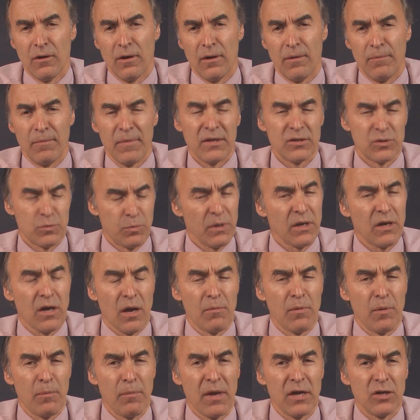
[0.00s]
It's
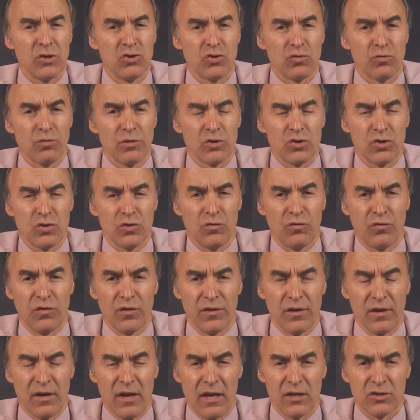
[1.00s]
become a major issue for
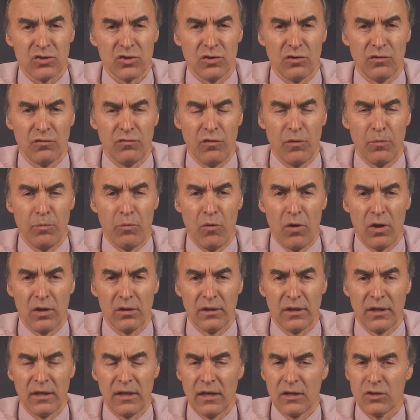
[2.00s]
the National Football
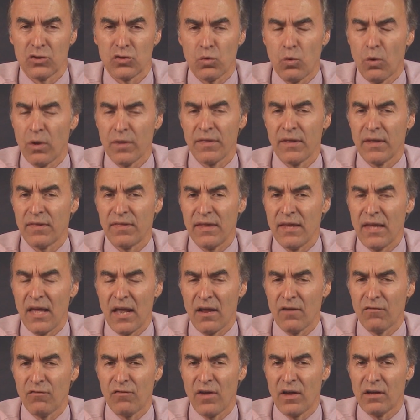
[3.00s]
League, and it's one that the
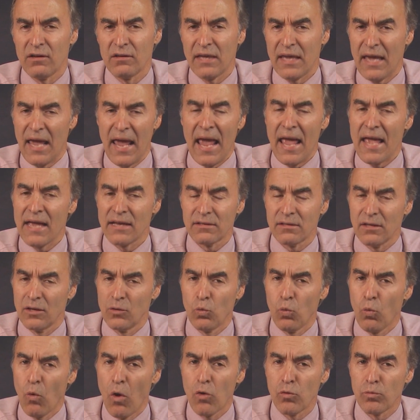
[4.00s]
NFL can't
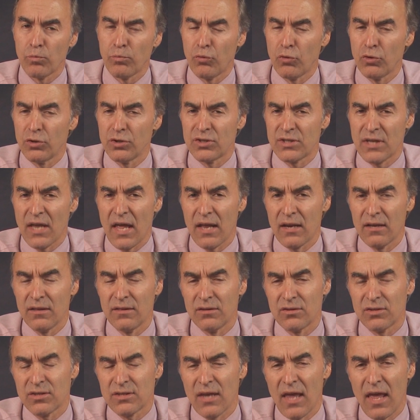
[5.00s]
and won't put its head in
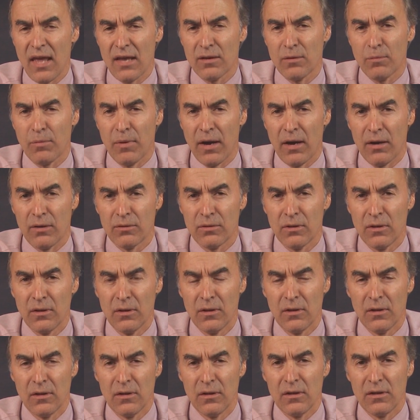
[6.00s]
the sand about.
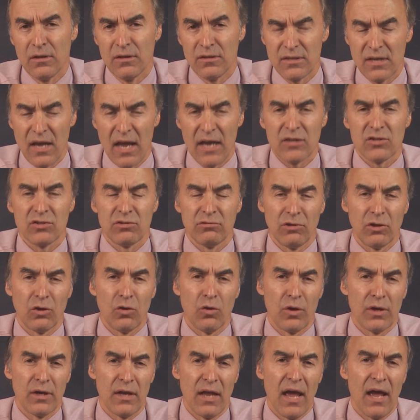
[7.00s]
It's actually
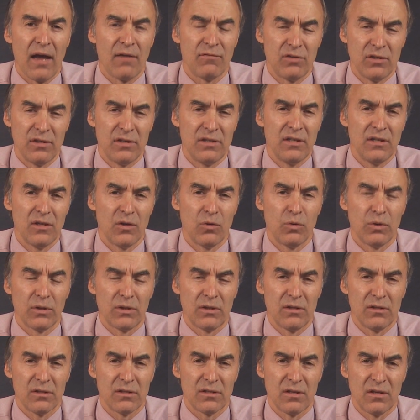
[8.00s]
going to have to deal with
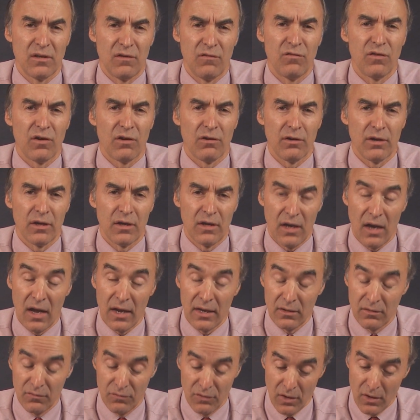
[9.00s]
this in a very
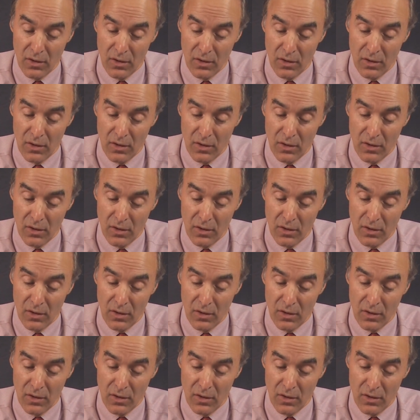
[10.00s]
kind of